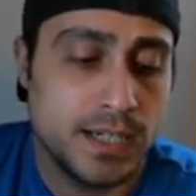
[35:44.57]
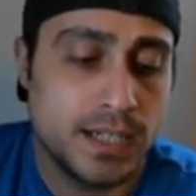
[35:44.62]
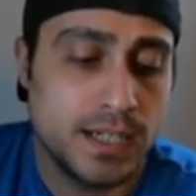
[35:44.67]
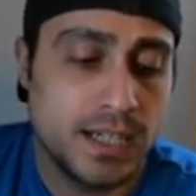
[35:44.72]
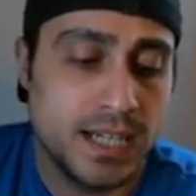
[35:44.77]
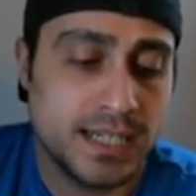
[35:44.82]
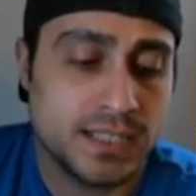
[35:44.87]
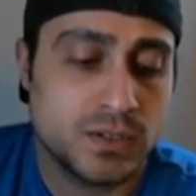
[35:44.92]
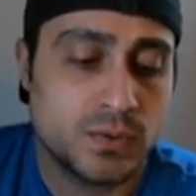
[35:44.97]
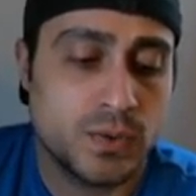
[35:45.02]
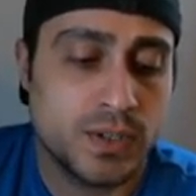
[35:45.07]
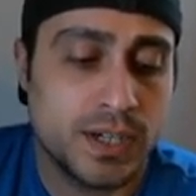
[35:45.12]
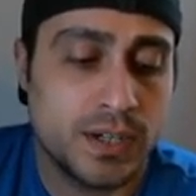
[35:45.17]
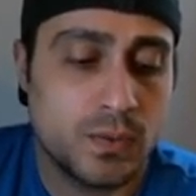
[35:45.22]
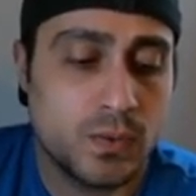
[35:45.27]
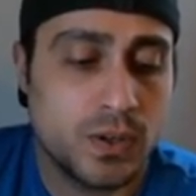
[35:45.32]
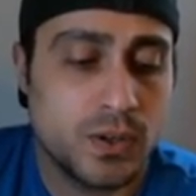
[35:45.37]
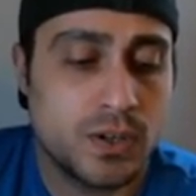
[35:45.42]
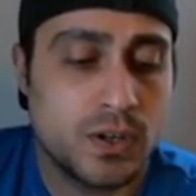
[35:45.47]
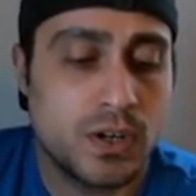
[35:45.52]
Next, we're going
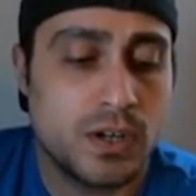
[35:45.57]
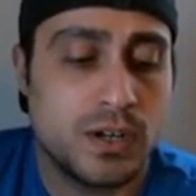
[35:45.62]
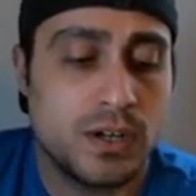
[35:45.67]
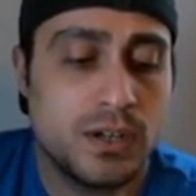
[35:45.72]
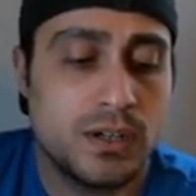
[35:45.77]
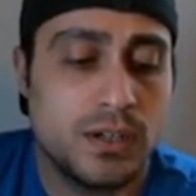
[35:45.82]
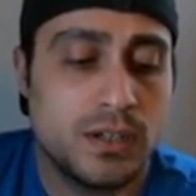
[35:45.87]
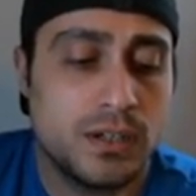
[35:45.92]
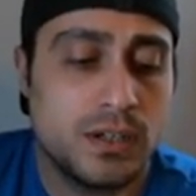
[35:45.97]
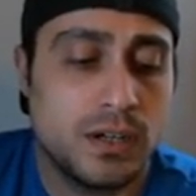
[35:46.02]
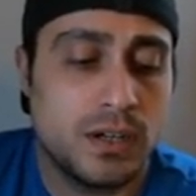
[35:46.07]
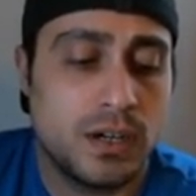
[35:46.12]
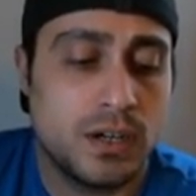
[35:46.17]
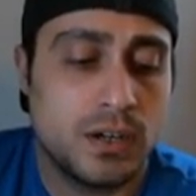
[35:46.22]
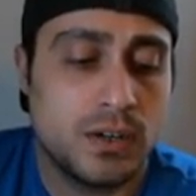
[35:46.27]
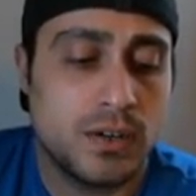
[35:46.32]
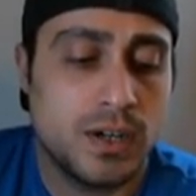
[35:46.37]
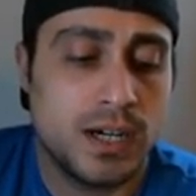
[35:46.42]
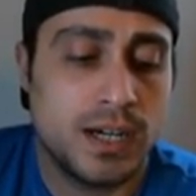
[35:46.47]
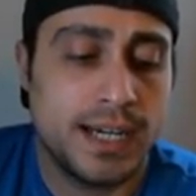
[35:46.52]
to work
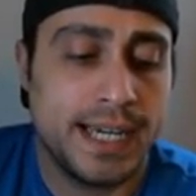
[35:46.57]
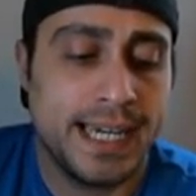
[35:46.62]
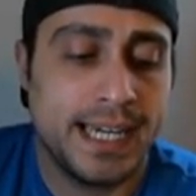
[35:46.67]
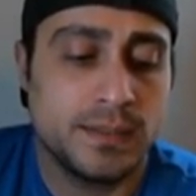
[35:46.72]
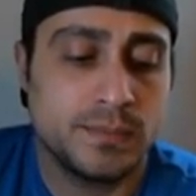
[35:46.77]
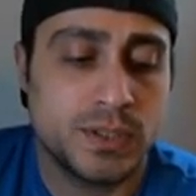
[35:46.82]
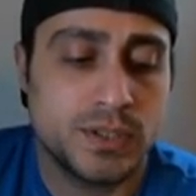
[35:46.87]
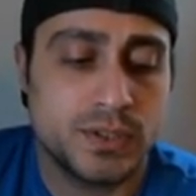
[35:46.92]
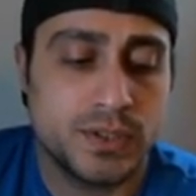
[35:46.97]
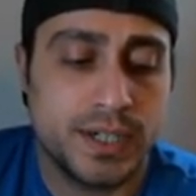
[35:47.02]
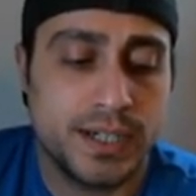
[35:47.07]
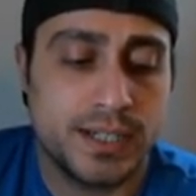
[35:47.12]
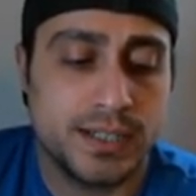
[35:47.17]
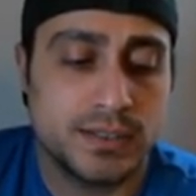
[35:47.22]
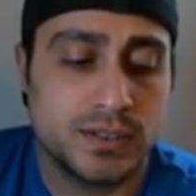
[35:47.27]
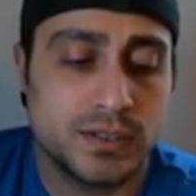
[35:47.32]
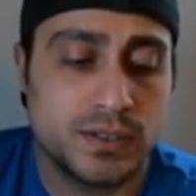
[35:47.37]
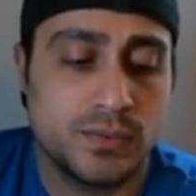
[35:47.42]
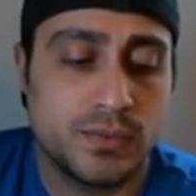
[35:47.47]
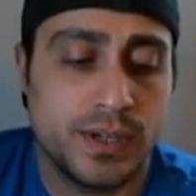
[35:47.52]
our
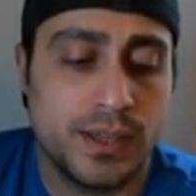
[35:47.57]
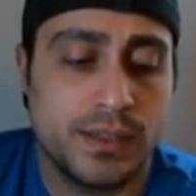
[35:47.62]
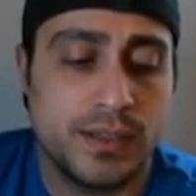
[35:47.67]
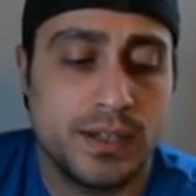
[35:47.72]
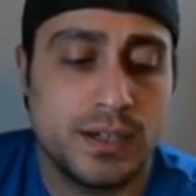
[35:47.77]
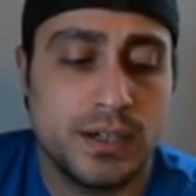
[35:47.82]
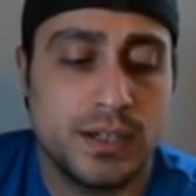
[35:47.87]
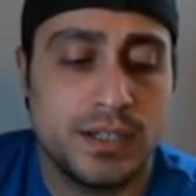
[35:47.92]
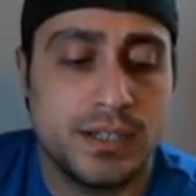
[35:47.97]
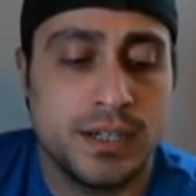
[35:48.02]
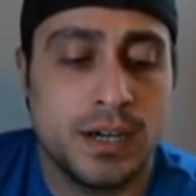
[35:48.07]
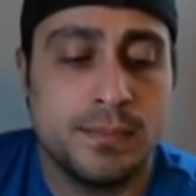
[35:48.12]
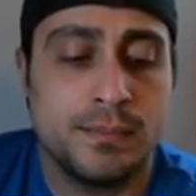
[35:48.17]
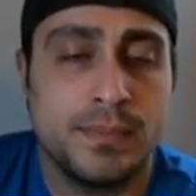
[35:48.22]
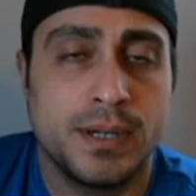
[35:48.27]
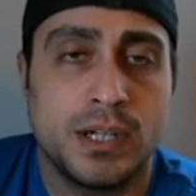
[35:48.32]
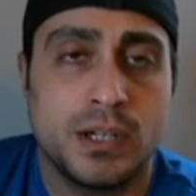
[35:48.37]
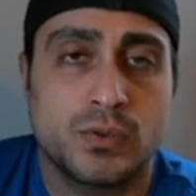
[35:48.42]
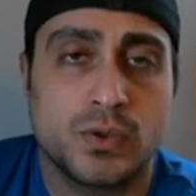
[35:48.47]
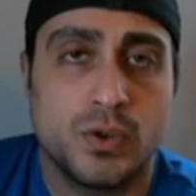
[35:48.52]
hamstrings with the
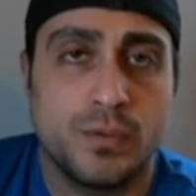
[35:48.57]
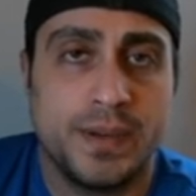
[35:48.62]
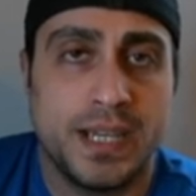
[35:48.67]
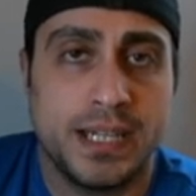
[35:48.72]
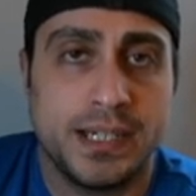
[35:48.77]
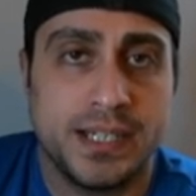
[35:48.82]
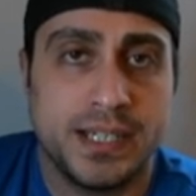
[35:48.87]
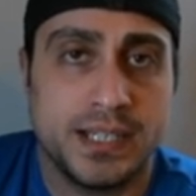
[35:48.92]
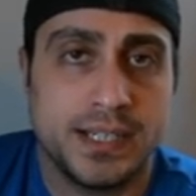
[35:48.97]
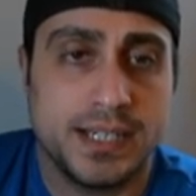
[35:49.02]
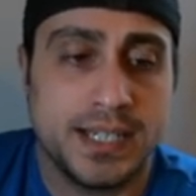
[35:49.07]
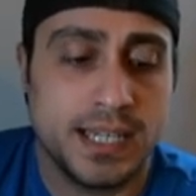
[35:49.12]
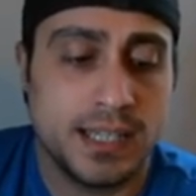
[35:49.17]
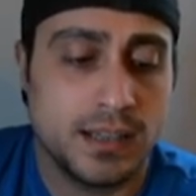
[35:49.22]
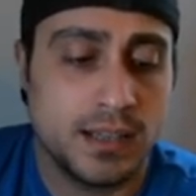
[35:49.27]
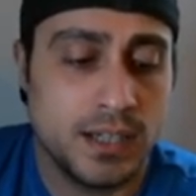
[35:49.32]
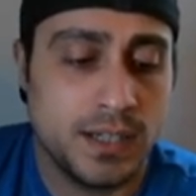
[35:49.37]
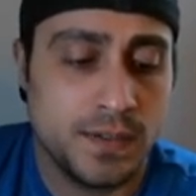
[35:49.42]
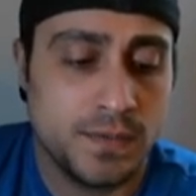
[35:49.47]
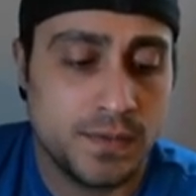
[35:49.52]
dumbbell Romanian
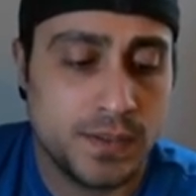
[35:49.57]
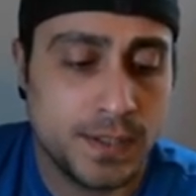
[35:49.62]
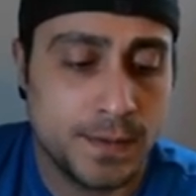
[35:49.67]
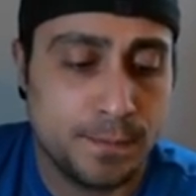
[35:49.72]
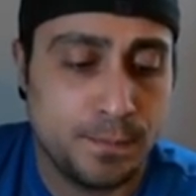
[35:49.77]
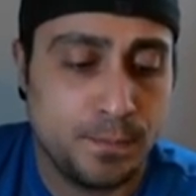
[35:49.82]
deadlift.